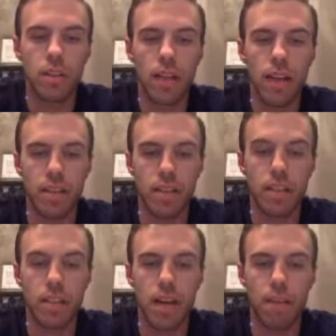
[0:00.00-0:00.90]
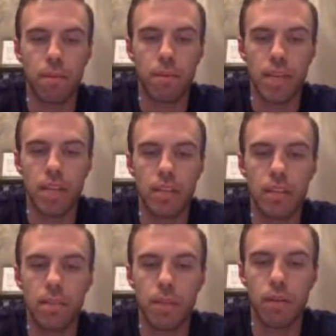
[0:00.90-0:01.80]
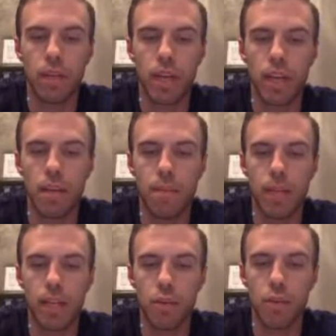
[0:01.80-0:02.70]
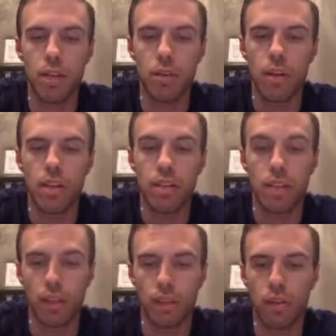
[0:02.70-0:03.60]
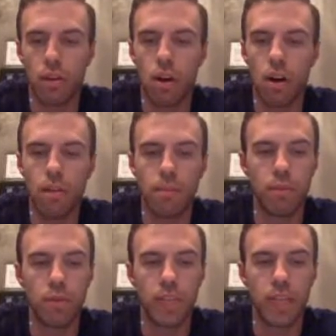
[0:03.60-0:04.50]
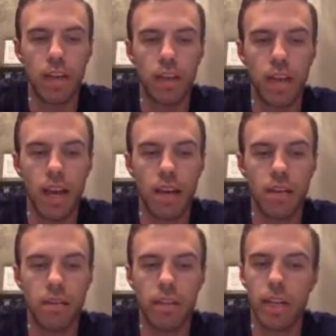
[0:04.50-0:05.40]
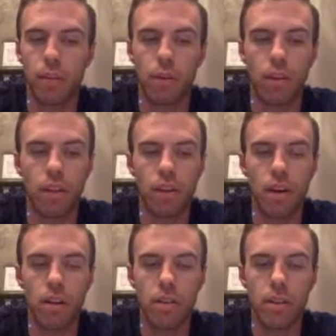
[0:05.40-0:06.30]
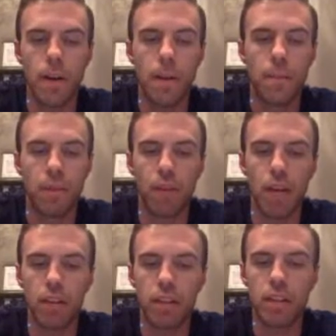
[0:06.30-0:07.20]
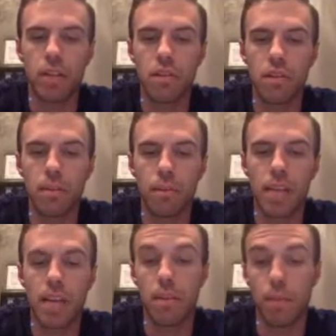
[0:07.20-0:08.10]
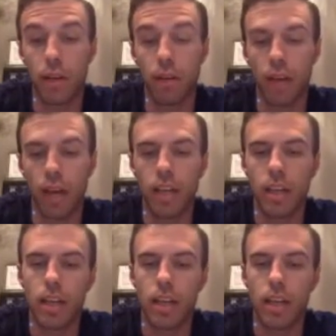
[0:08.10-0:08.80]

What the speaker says: has to stop pretending to be okay and make a change, selling the car, moving out of the house, getting rid of the dogs. The father continues to pretend to be okay,